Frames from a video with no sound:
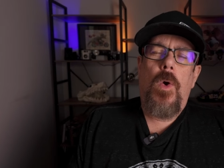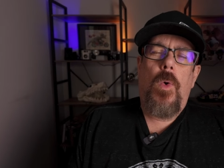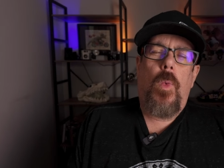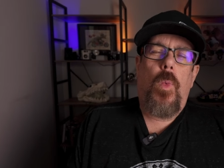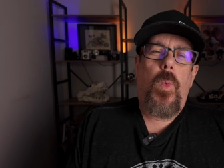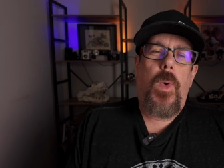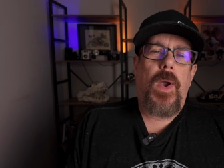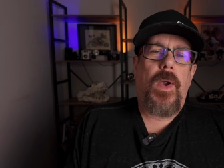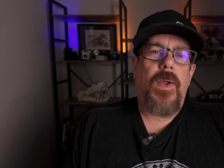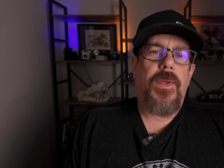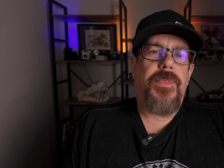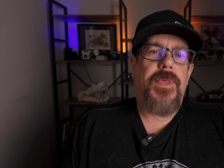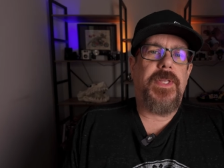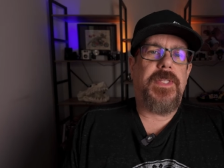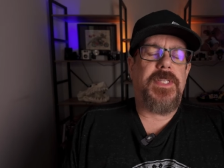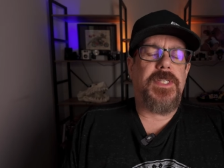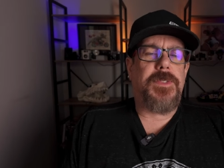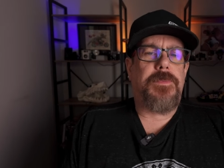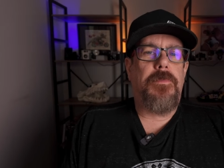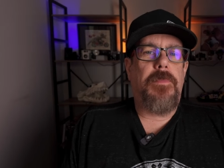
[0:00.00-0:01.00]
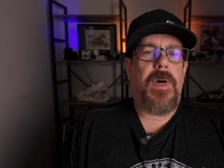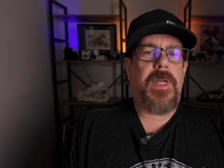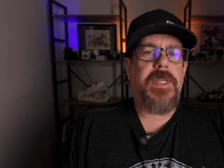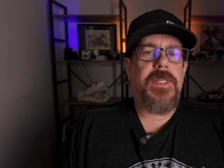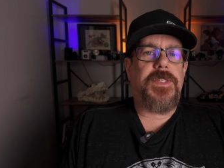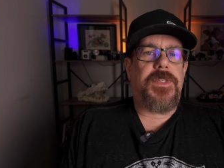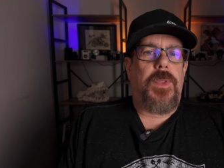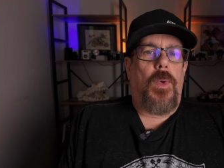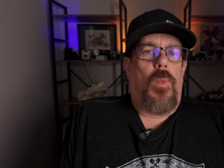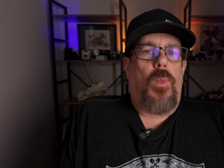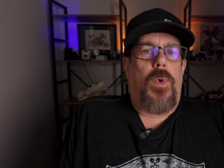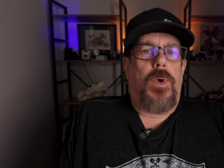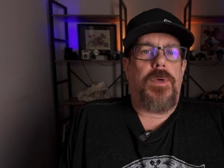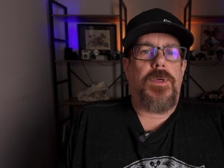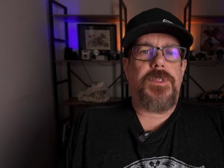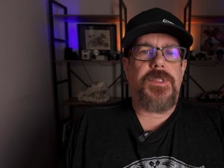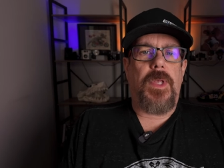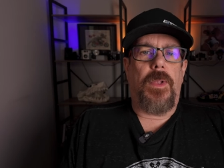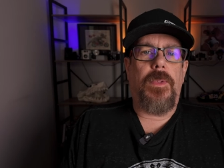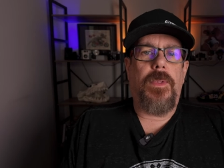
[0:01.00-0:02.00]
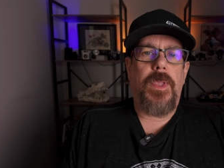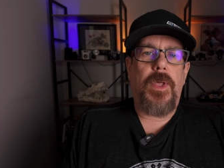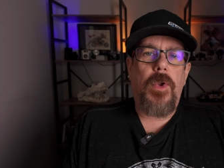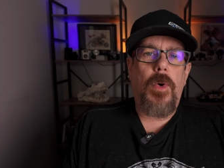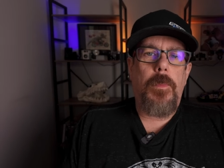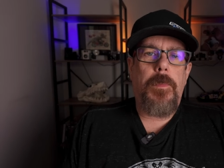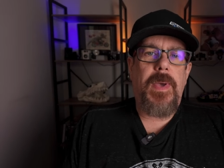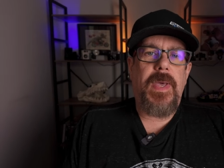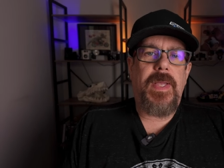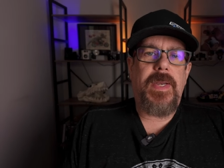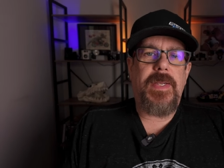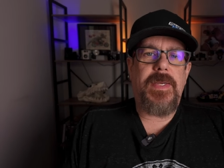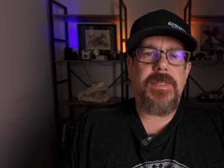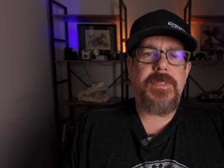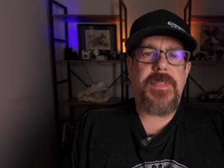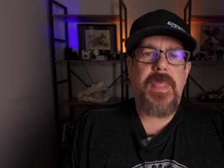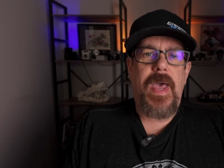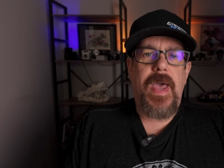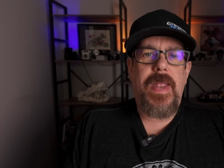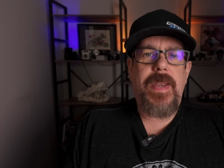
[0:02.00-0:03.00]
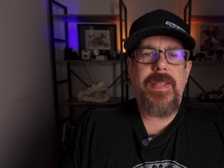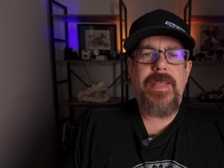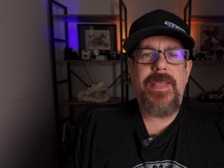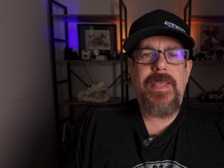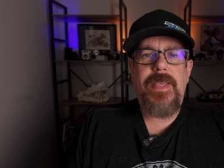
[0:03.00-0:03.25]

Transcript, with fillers: where I think this muddies the waters a little bit is that